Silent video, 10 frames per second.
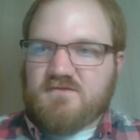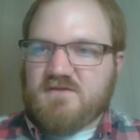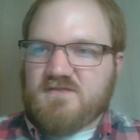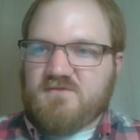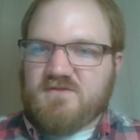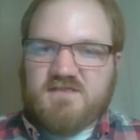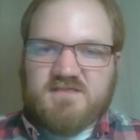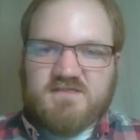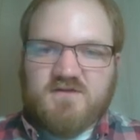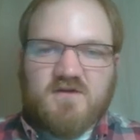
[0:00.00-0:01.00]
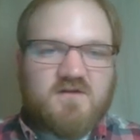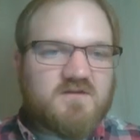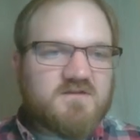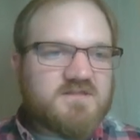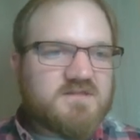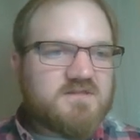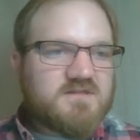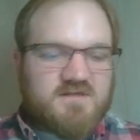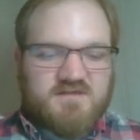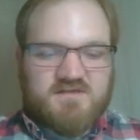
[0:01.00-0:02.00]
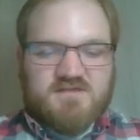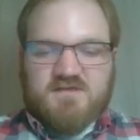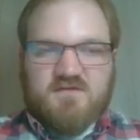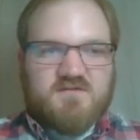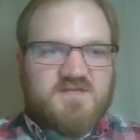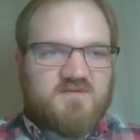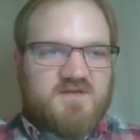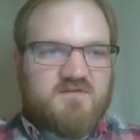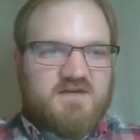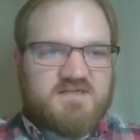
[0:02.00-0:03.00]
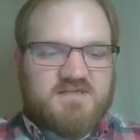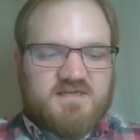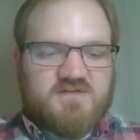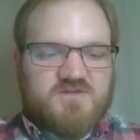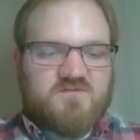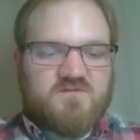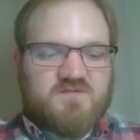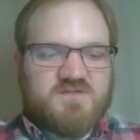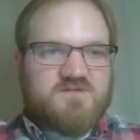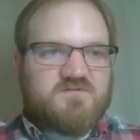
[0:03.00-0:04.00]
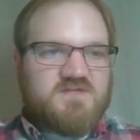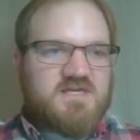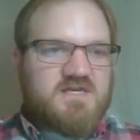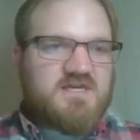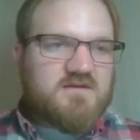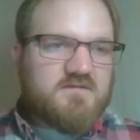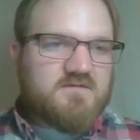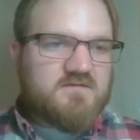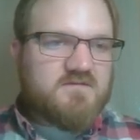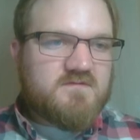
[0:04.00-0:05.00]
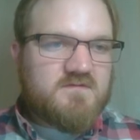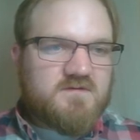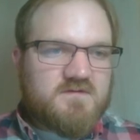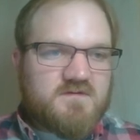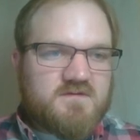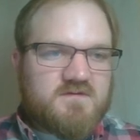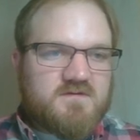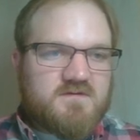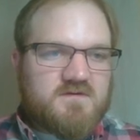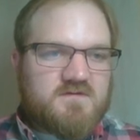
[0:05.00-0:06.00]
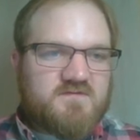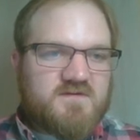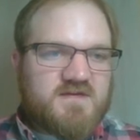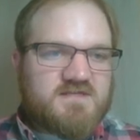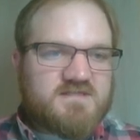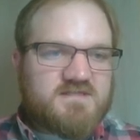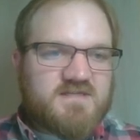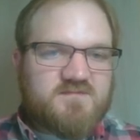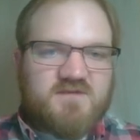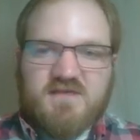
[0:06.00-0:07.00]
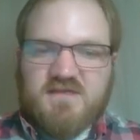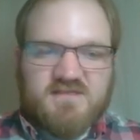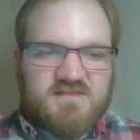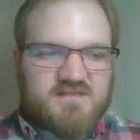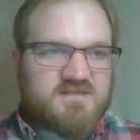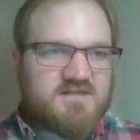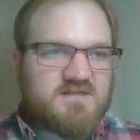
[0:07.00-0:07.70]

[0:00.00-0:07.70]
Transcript: That's what this is called. This is an RWSH112D. New device, yes please.